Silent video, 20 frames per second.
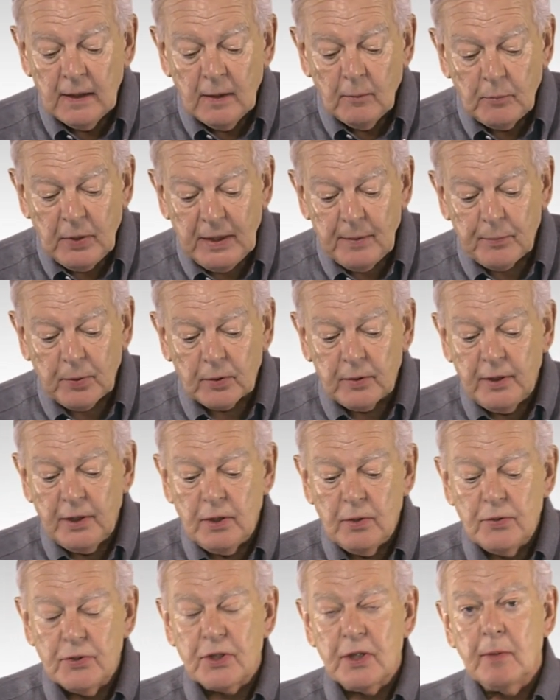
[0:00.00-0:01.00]
people are
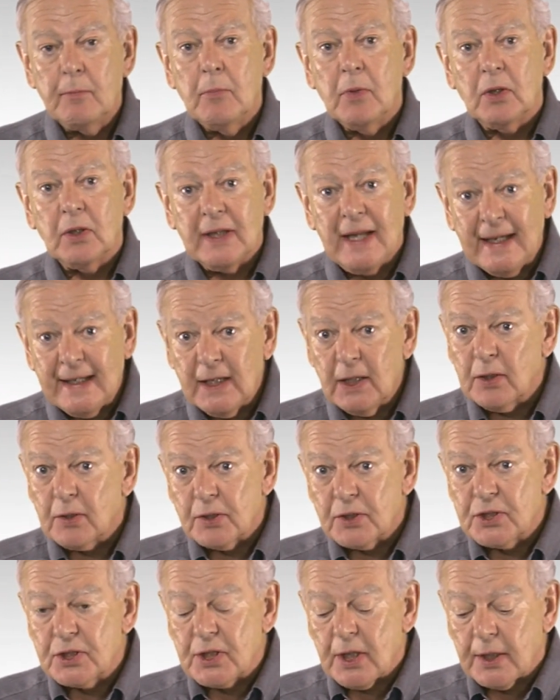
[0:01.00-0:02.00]
using
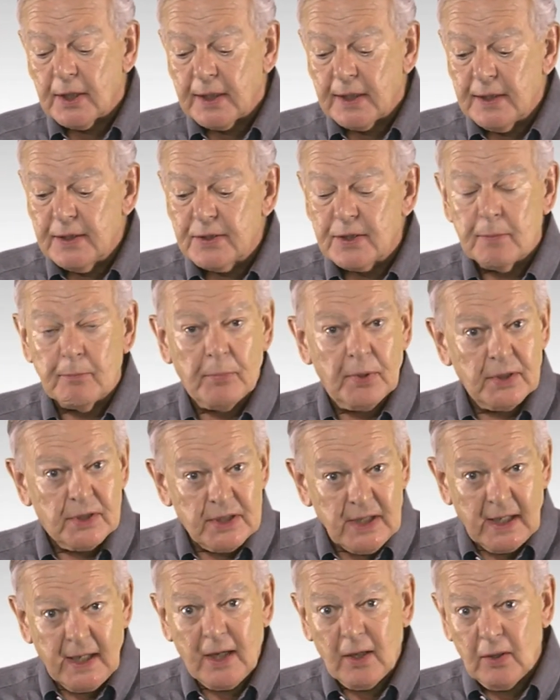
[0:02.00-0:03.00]
molecular studies,
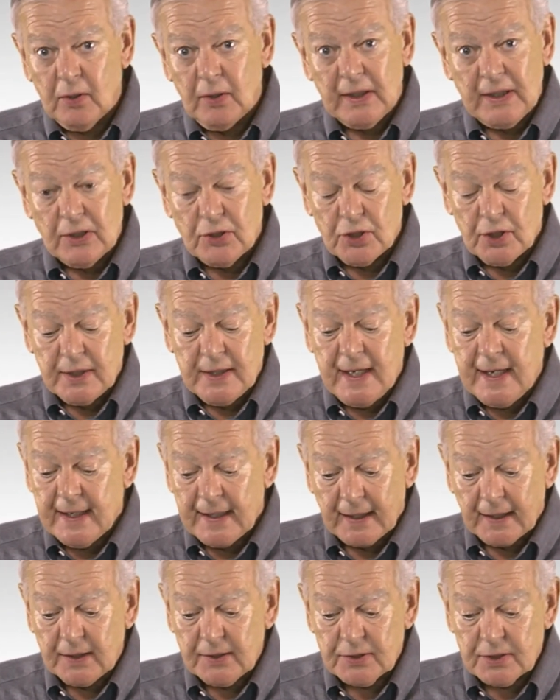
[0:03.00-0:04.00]
particularly
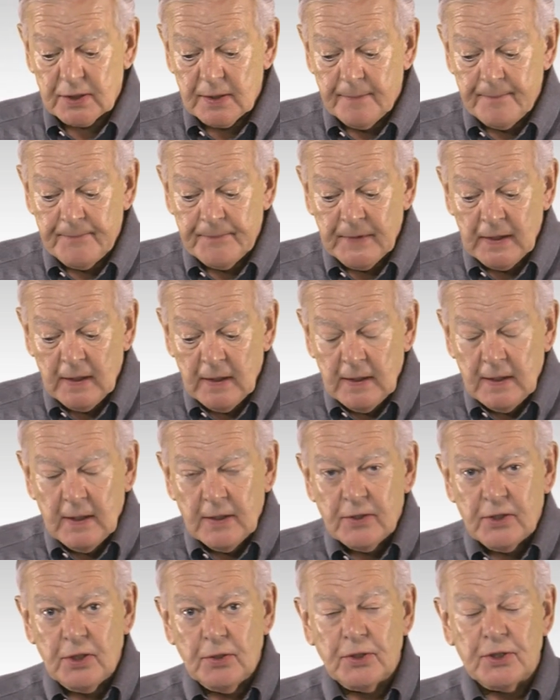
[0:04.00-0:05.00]
genetics,
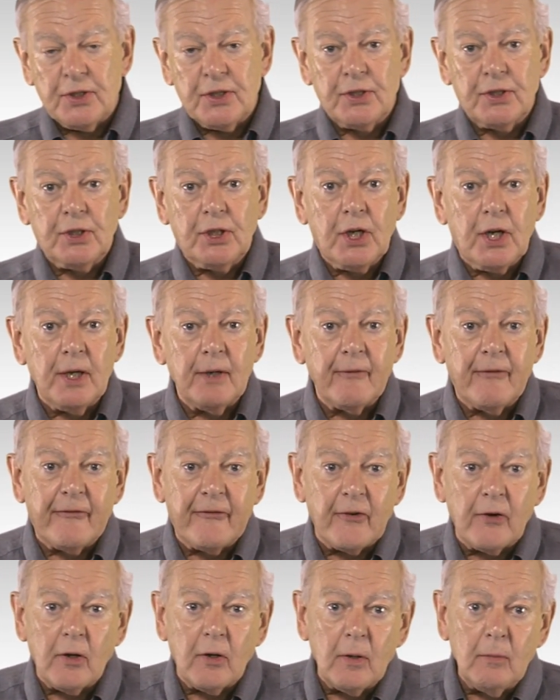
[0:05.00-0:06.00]
to
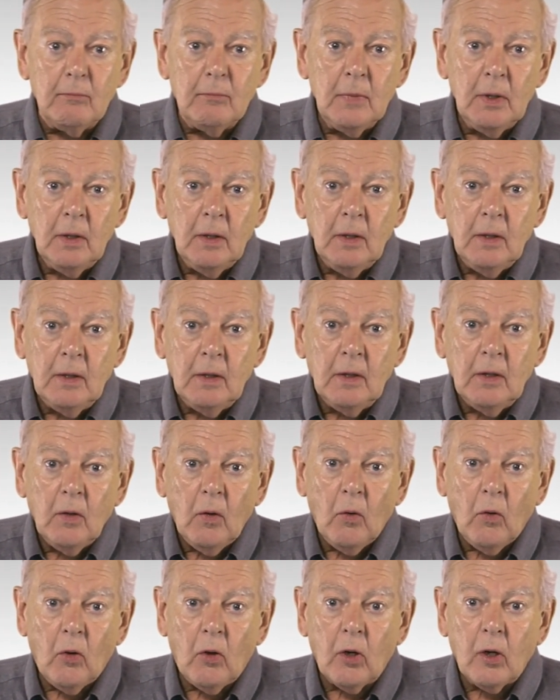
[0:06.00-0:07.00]
confirm
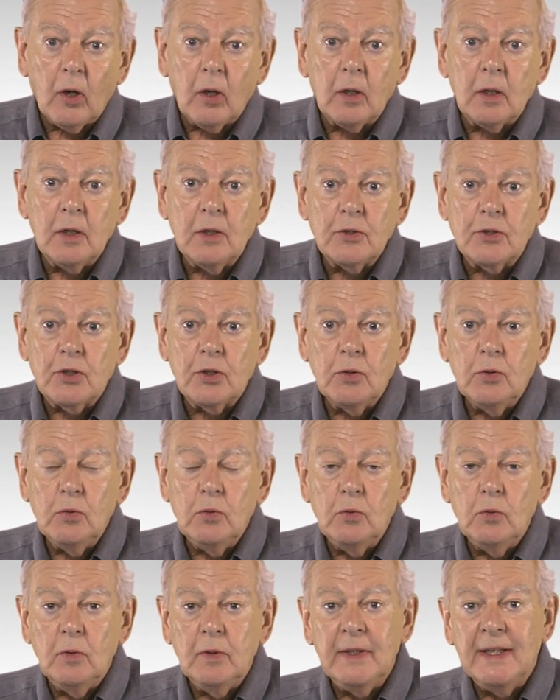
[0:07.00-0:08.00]
or
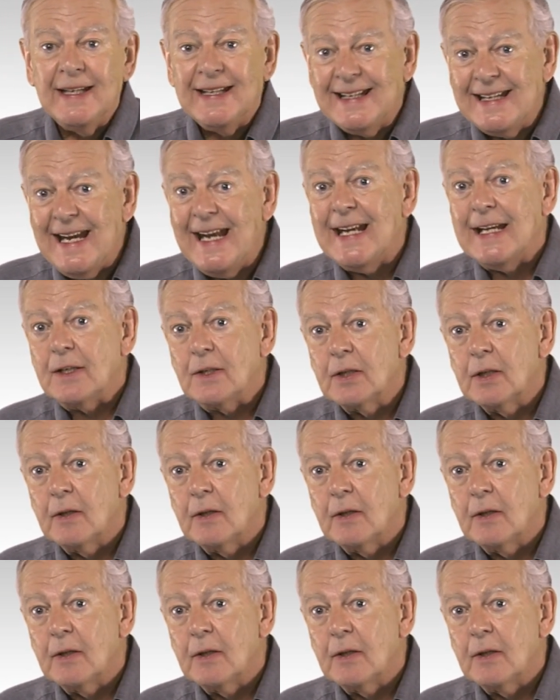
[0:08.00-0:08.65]
to negate